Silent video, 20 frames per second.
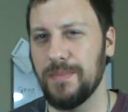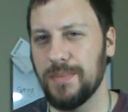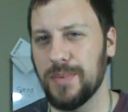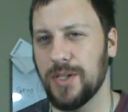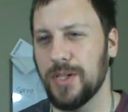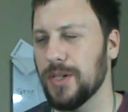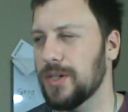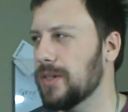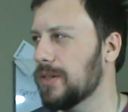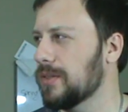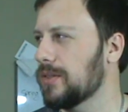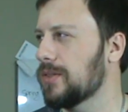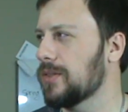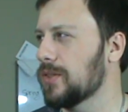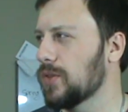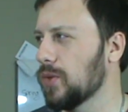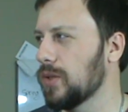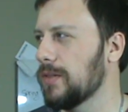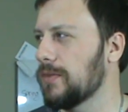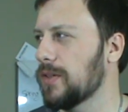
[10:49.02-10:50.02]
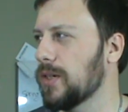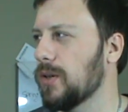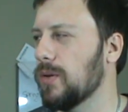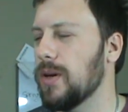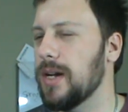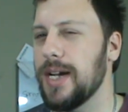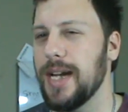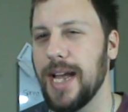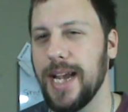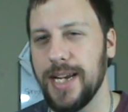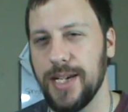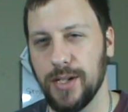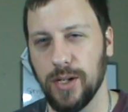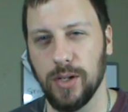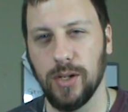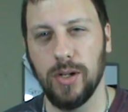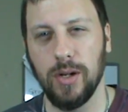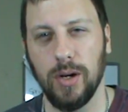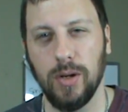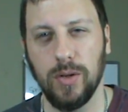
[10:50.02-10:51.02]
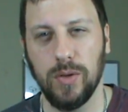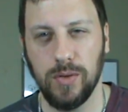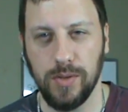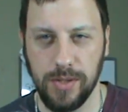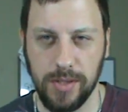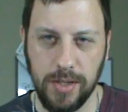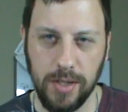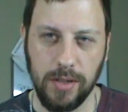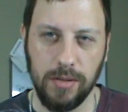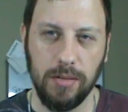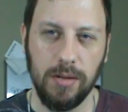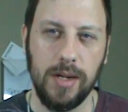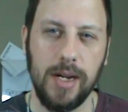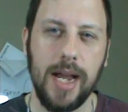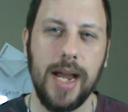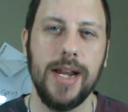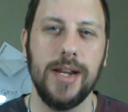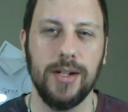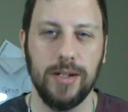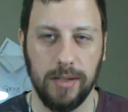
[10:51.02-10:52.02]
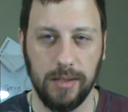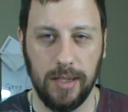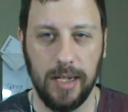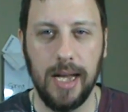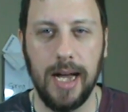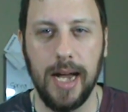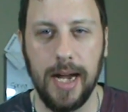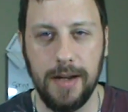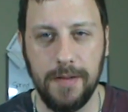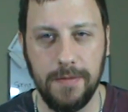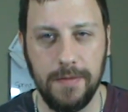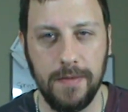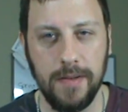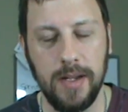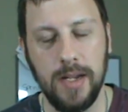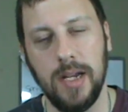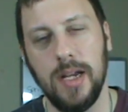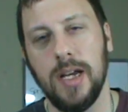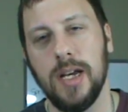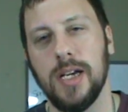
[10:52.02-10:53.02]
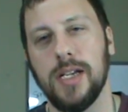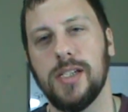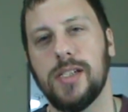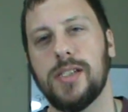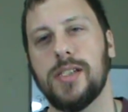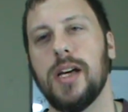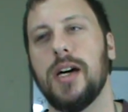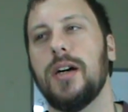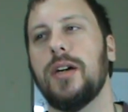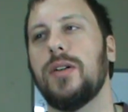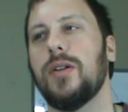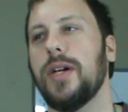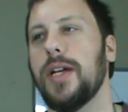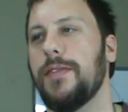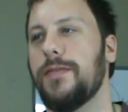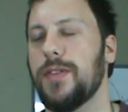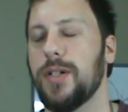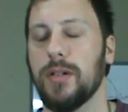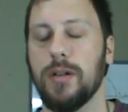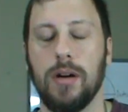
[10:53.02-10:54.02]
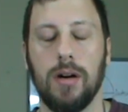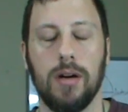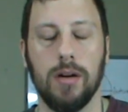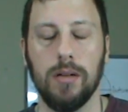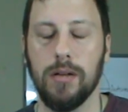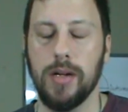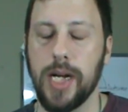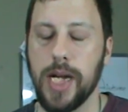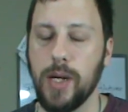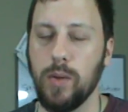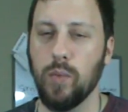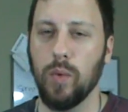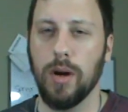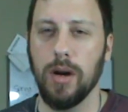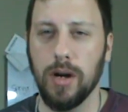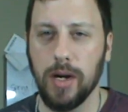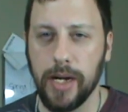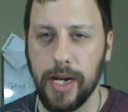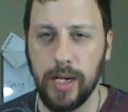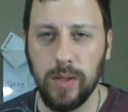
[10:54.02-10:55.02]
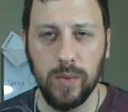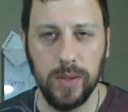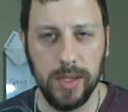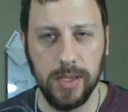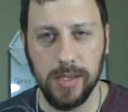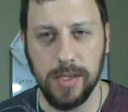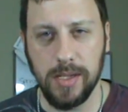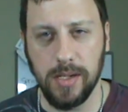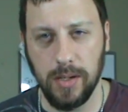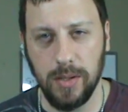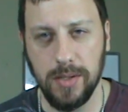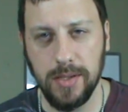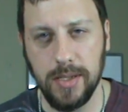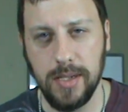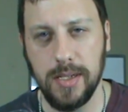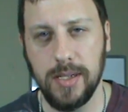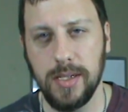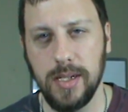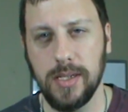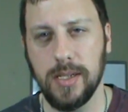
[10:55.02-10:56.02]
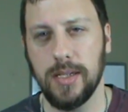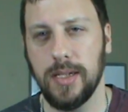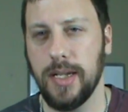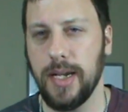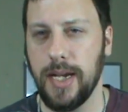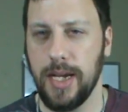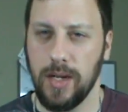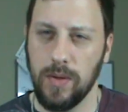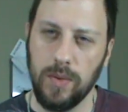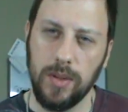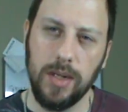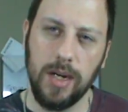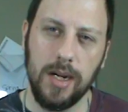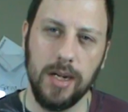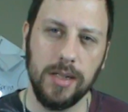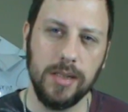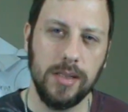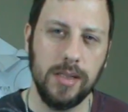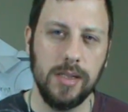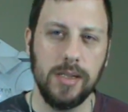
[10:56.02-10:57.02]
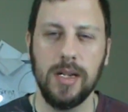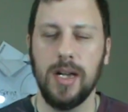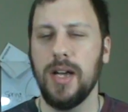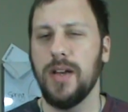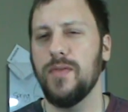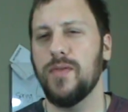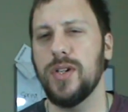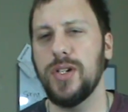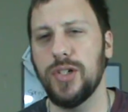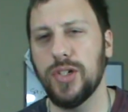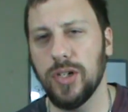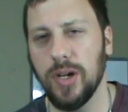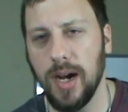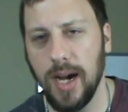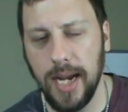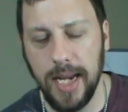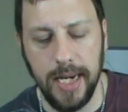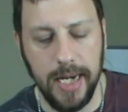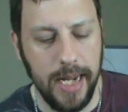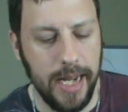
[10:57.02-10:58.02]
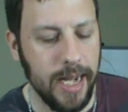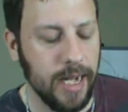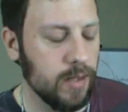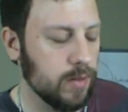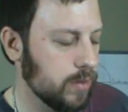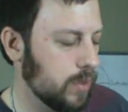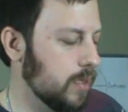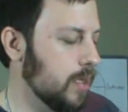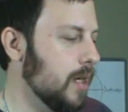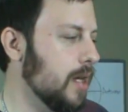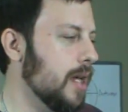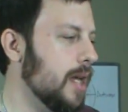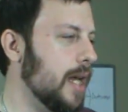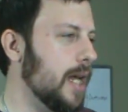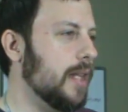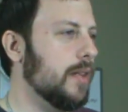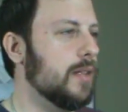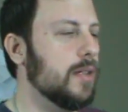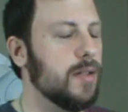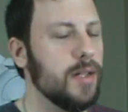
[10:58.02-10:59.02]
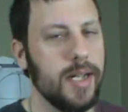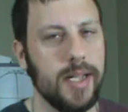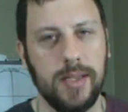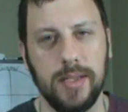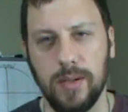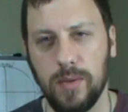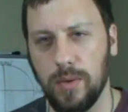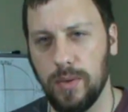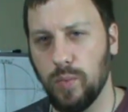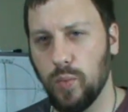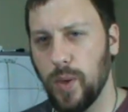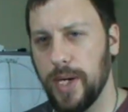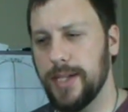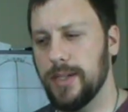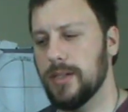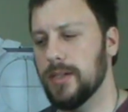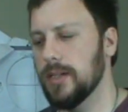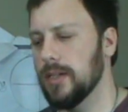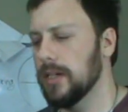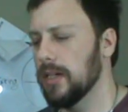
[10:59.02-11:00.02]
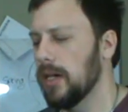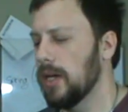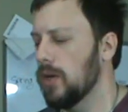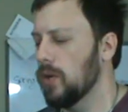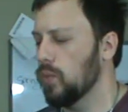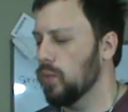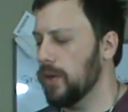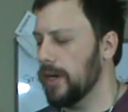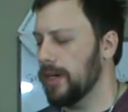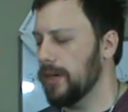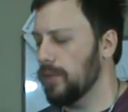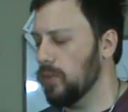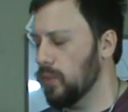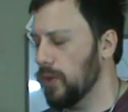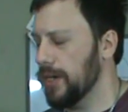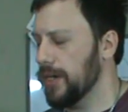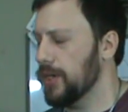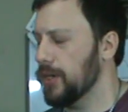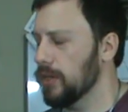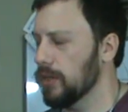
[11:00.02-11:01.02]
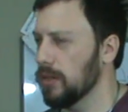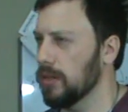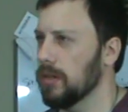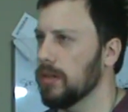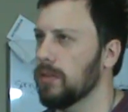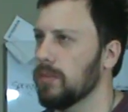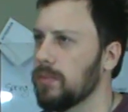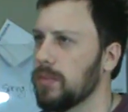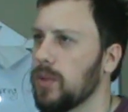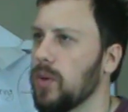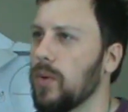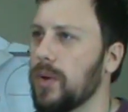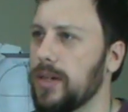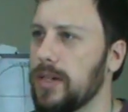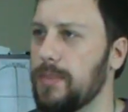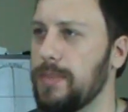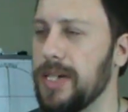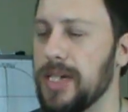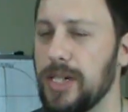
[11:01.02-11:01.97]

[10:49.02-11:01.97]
to sort of create your goals, to create your life. So if you're already working with the solstices and the equinoxes, then try it out. In the winter, when you're going to be